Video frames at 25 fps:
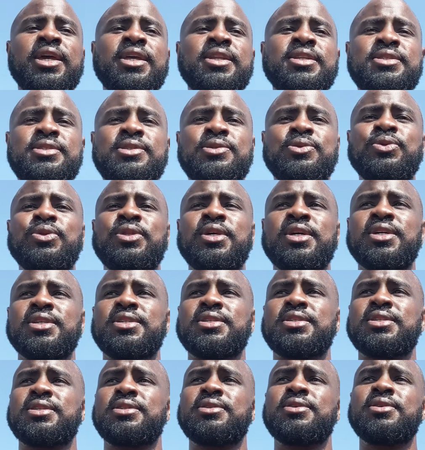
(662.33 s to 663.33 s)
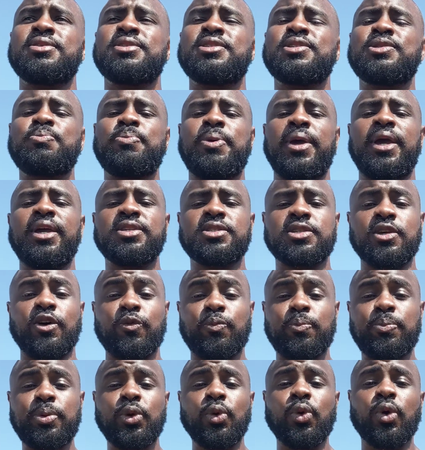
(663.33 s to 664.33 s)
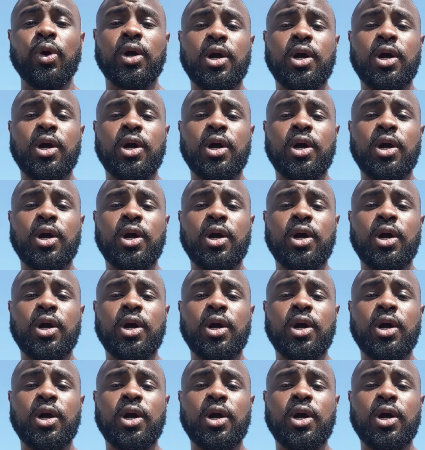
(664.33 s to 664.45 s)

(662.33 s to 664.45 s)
into this space of pure